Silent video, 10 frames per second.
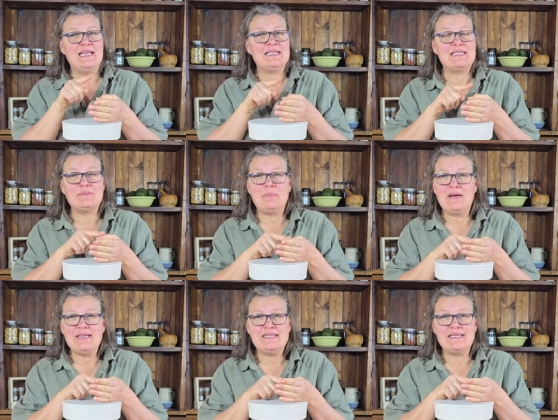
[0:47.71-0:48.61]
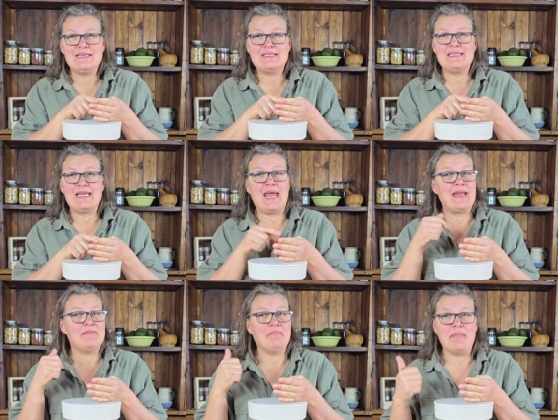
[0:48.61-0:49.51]
spices
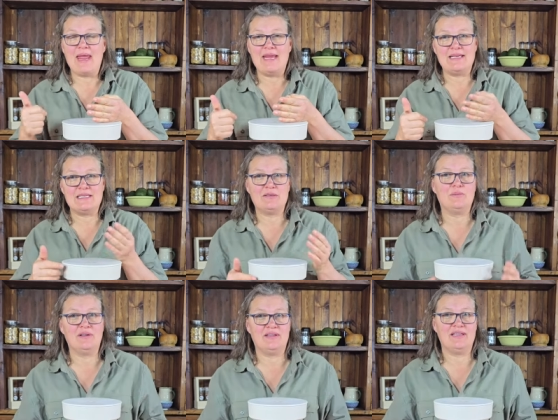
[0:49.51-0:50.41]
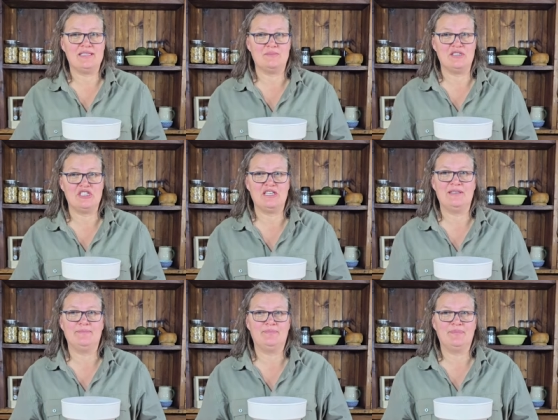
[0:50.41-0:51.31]
and maize with this machine.